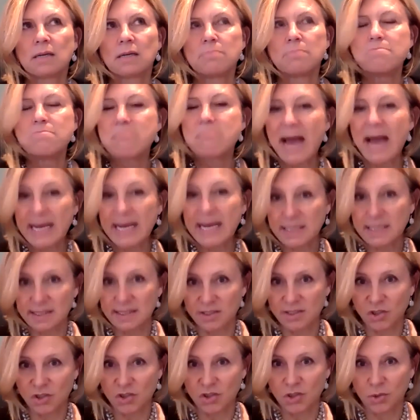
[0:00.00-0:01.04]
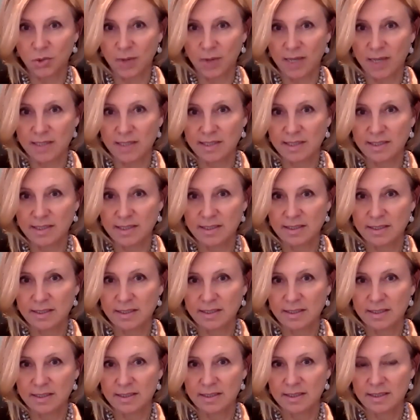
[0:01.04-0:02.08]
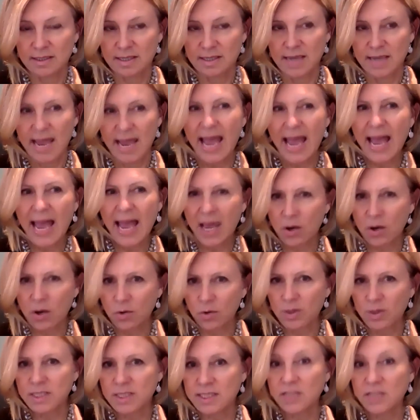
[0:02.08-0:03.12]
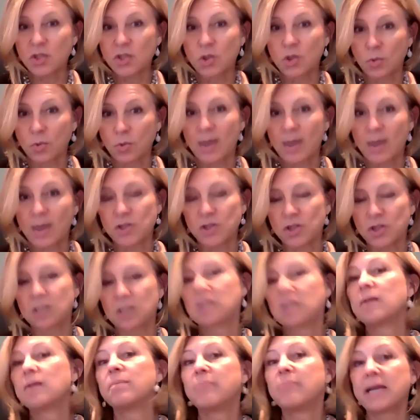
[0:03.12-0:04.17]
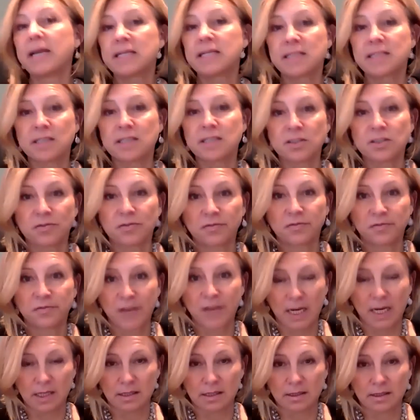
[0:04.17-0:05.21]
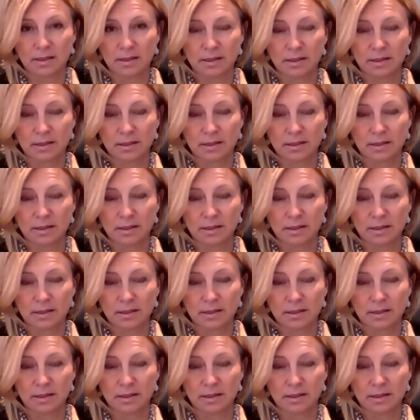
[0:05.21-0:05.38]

matters to us, how a situation makes us feel,